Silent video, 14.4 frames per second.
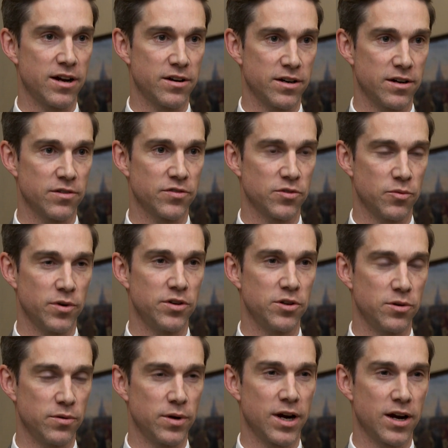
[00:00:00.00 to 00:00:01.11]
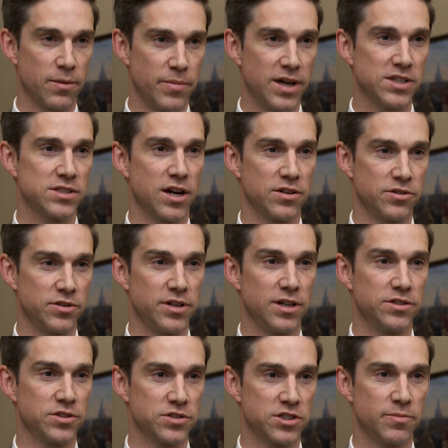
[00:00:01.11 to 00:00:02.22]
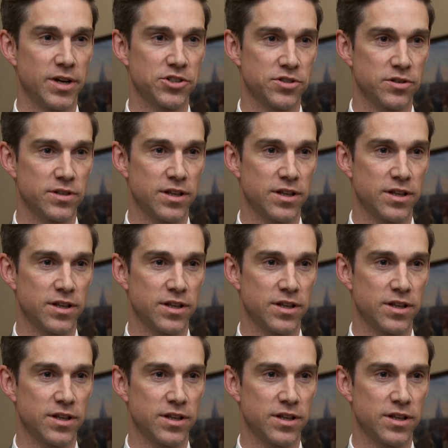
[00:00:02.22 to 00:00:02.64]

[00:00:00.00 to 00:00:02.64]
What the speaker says: Justice Minister John Hogan was noticeably